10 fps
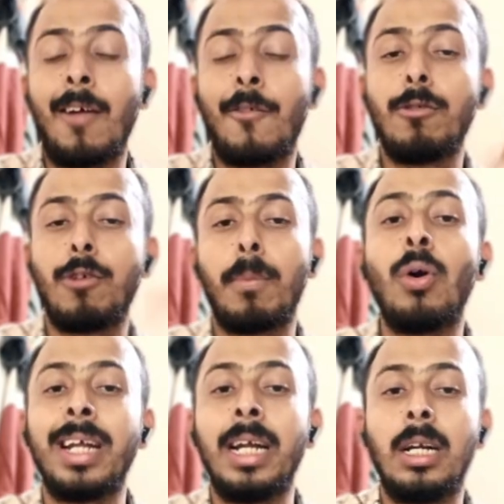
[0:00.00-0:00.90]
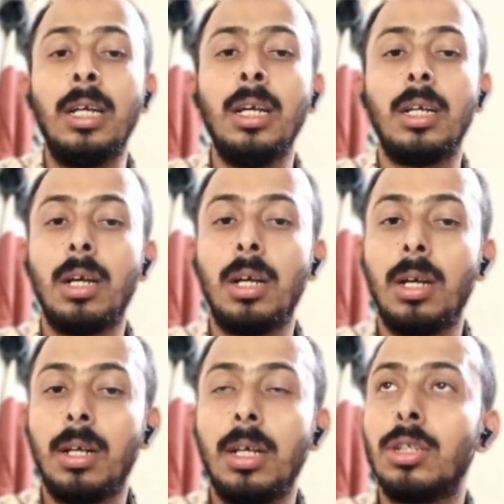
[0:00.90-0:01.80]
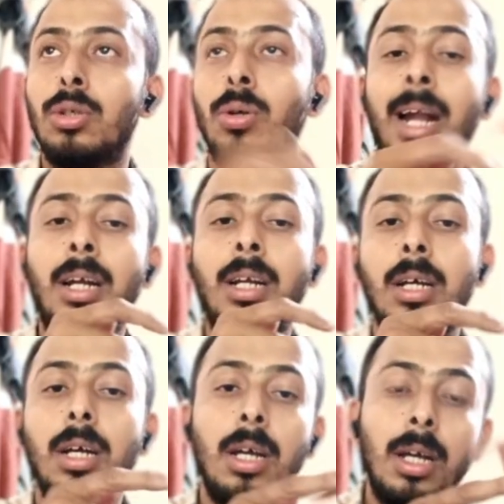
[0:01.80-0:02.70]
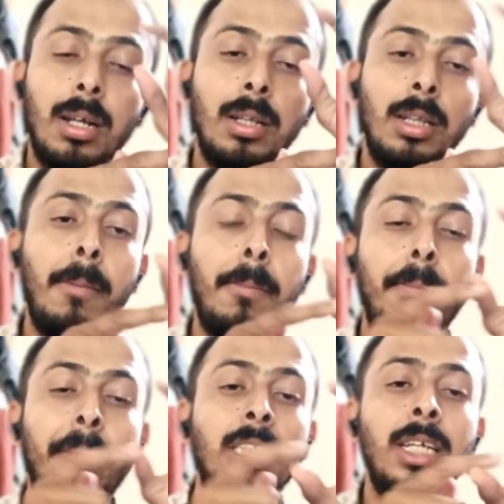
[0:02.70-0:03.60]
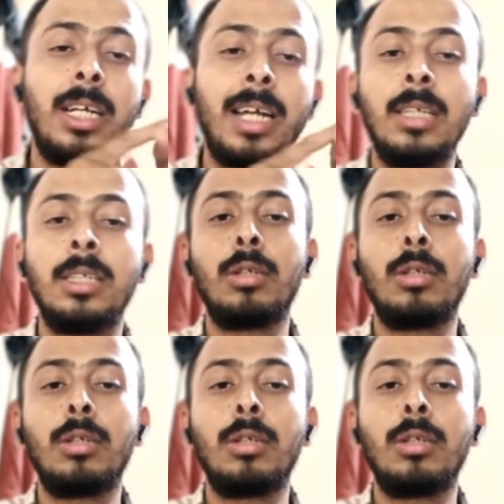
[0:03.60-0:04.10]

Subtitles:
traffic for port 80 so that the basic